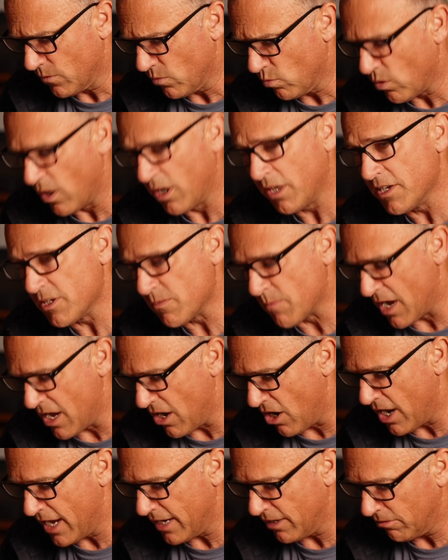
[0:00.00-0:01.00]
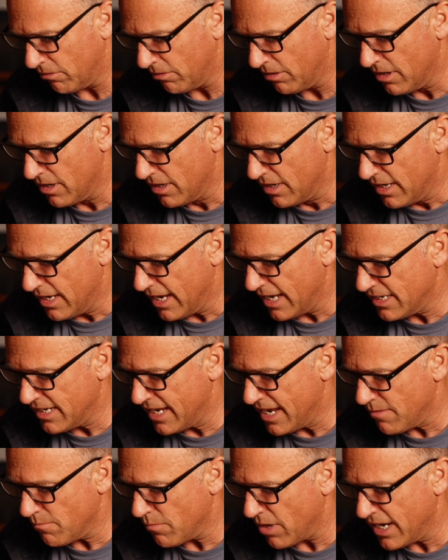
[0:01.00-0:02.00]
Wally is my idol, and
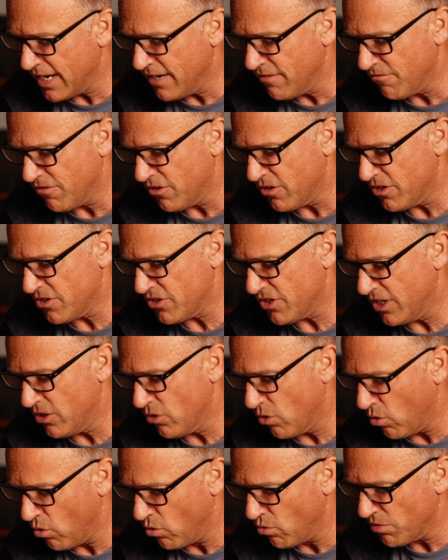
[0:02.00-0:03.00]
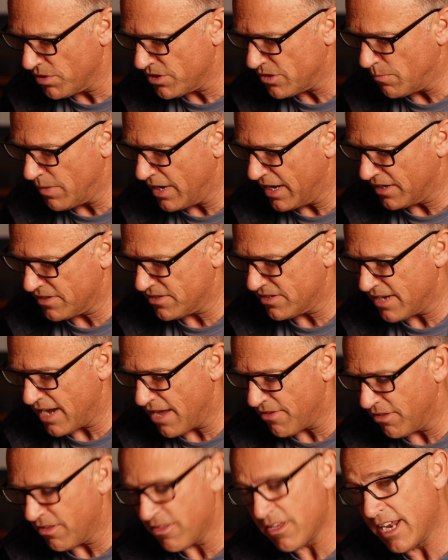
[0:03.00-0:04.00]
yet my inverse in all respects
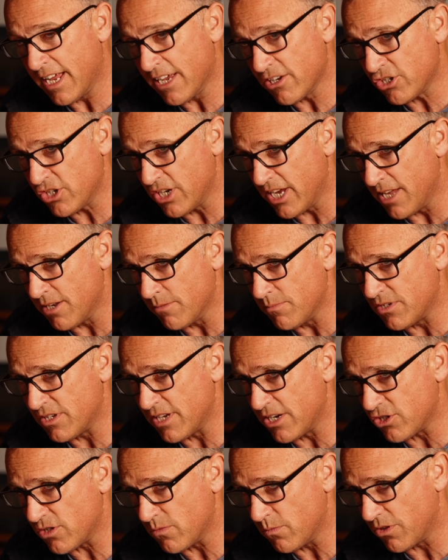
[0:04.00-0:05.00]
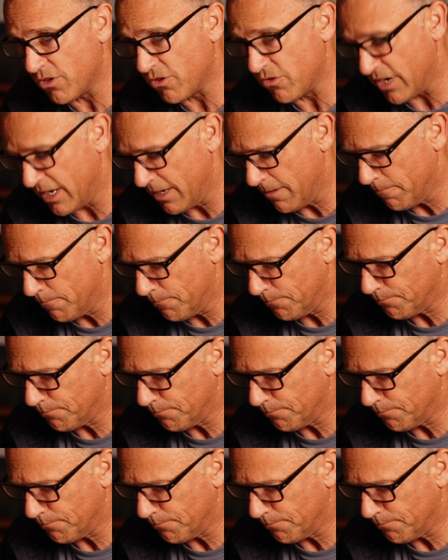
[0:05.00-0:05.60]
other than our shared obsession with cricket.